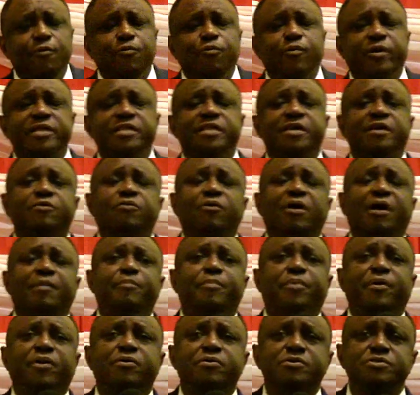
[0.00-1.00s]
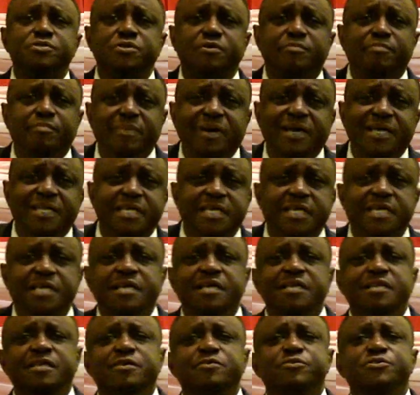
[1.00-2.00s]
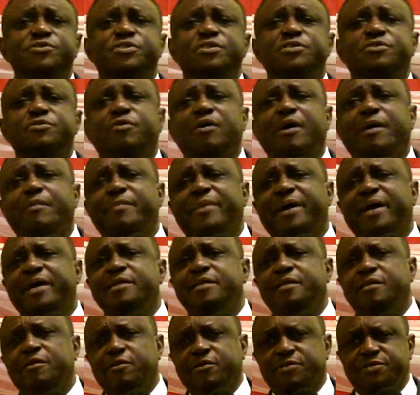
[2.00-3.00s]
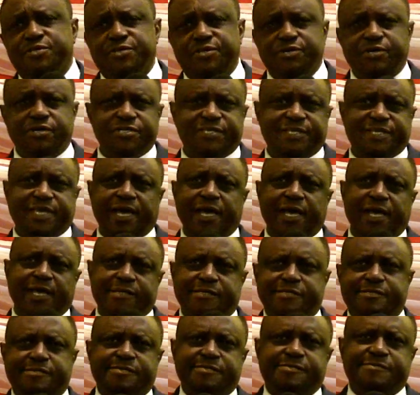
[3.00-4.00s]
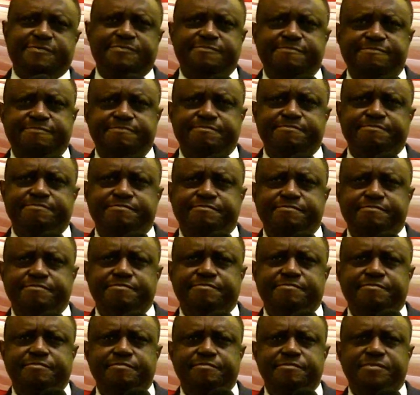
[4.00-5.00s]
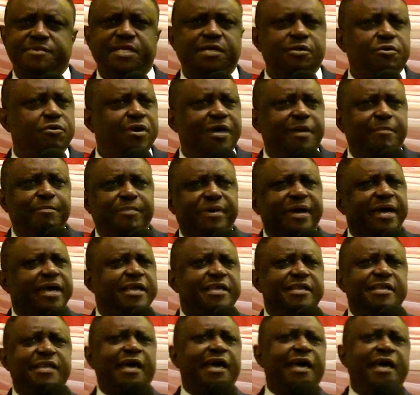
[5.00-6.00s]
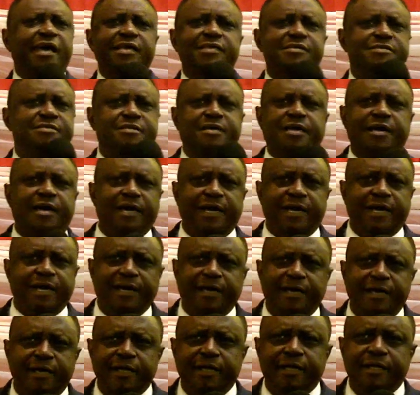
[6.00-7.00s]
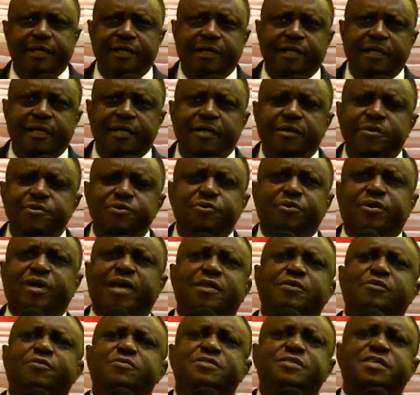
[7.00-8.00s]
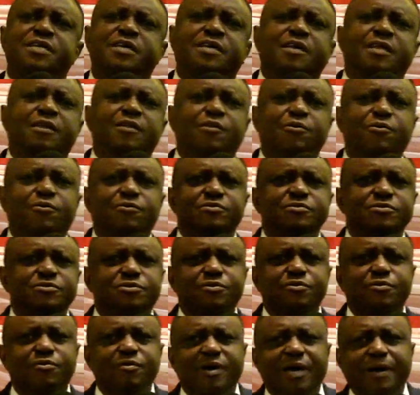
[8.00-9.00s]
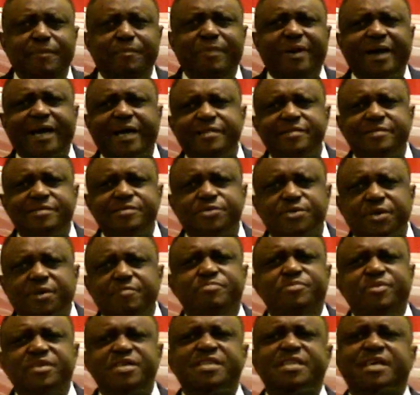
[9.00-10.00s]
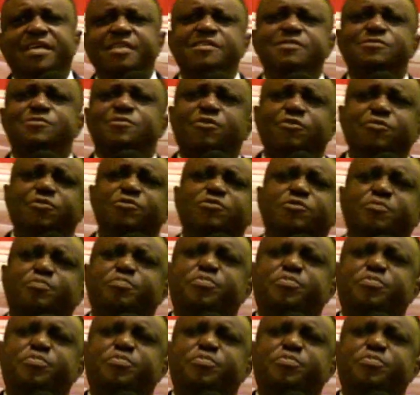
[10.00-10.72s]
when they go and borrow some money, they use it to go and buy the luxurious cars. They go and buy a nice car. You cannot take a loan to go and buy something that is not going to